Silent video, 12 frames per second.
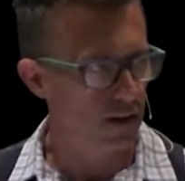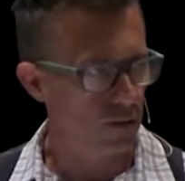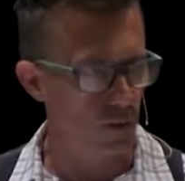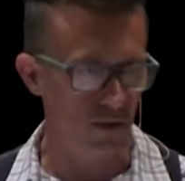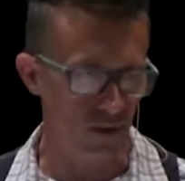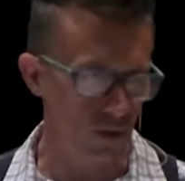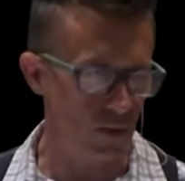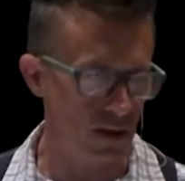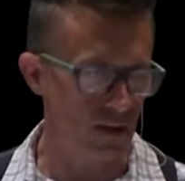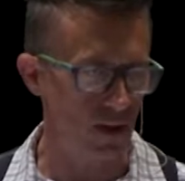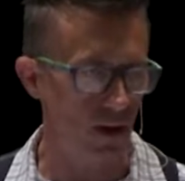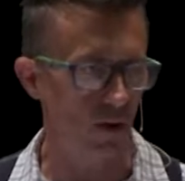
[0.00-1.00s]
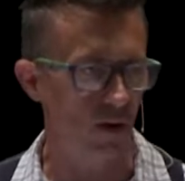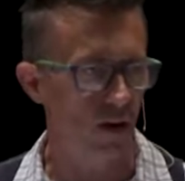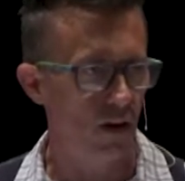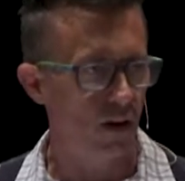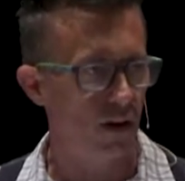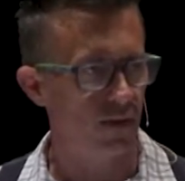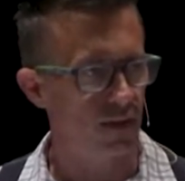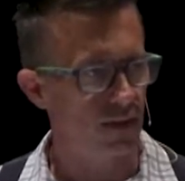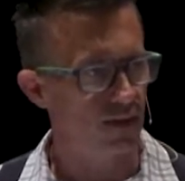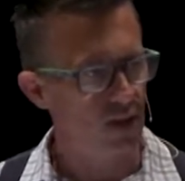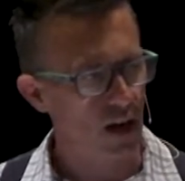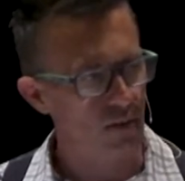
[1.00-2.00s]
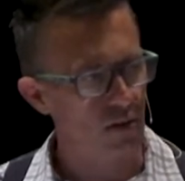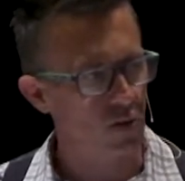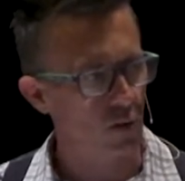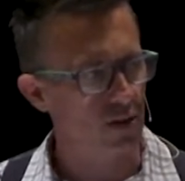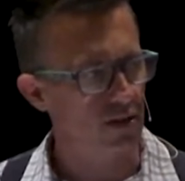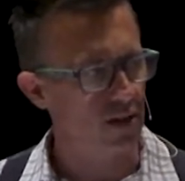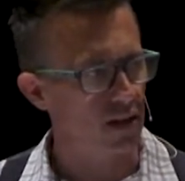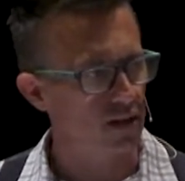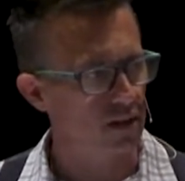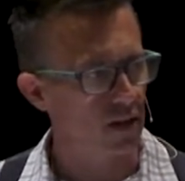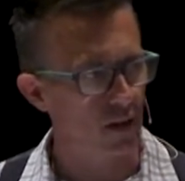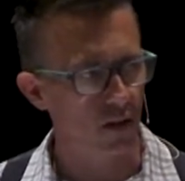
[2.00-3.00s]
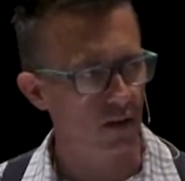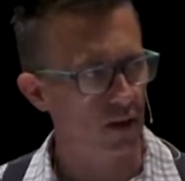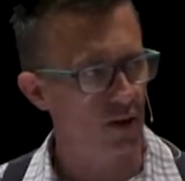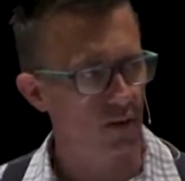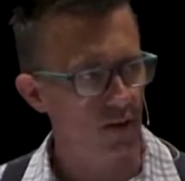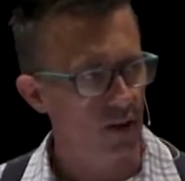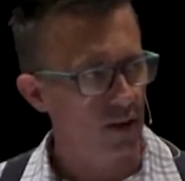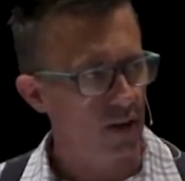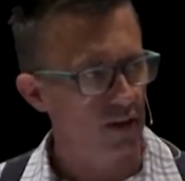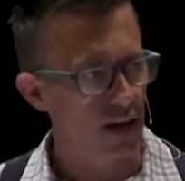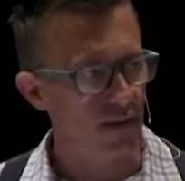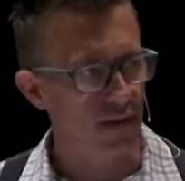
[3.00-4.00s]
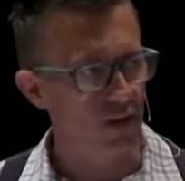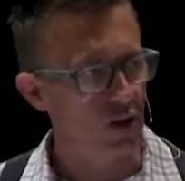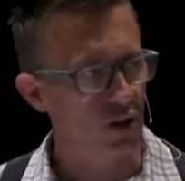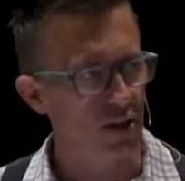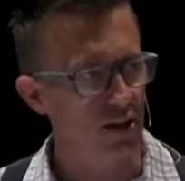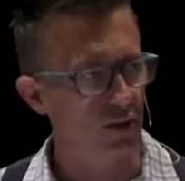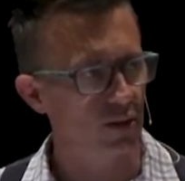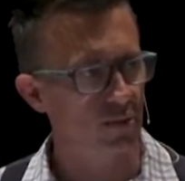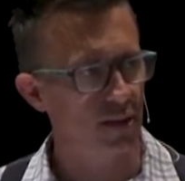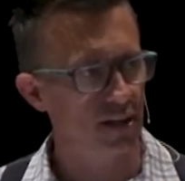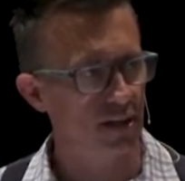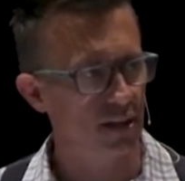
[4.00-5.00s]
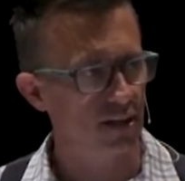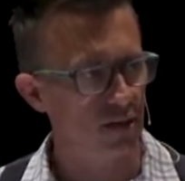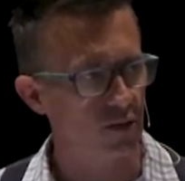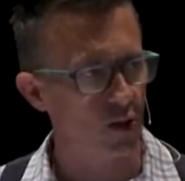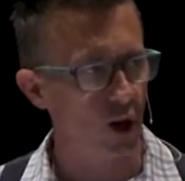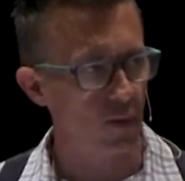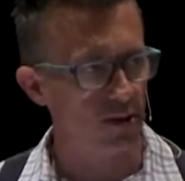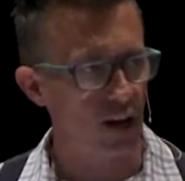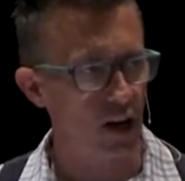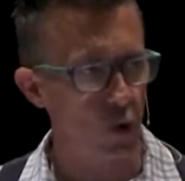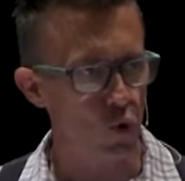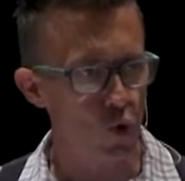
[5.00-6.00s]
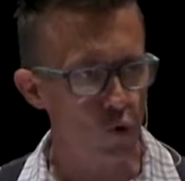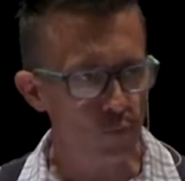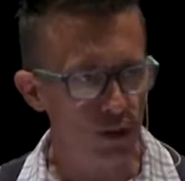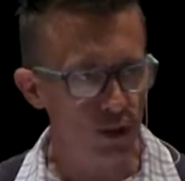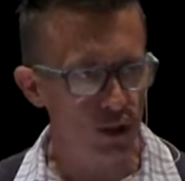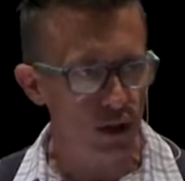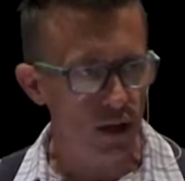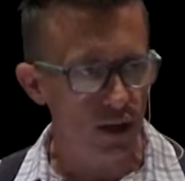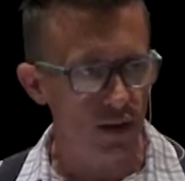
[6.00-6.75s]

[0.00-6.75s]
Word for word: Well, two weeks ago at the end of chapter 26. Oh, you know, David could have killed him and he didn't. And Saul was like, oops.